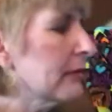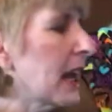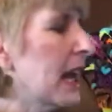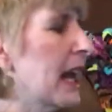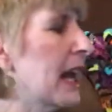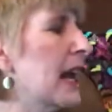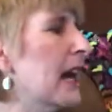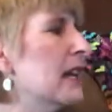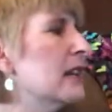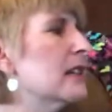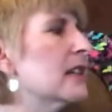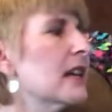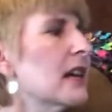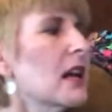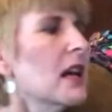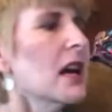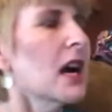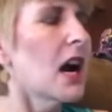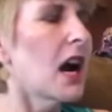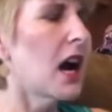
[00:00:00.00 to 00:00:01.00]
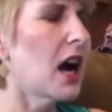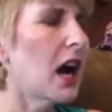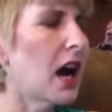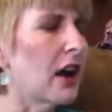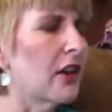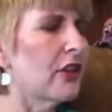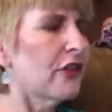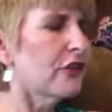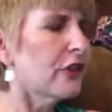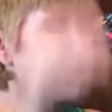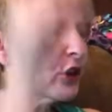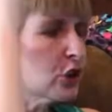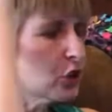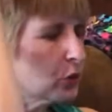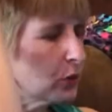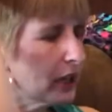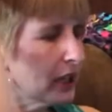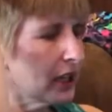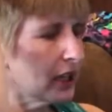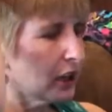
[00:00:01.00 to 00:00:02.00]
And uh, the first
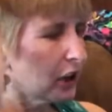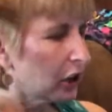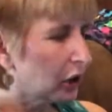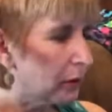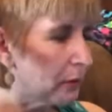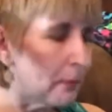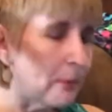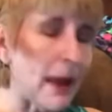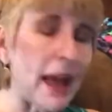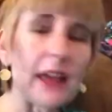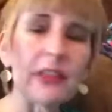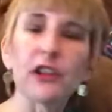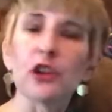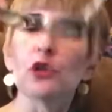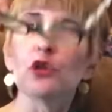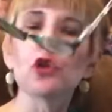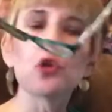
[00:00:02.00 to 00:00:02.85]
one here, Matthew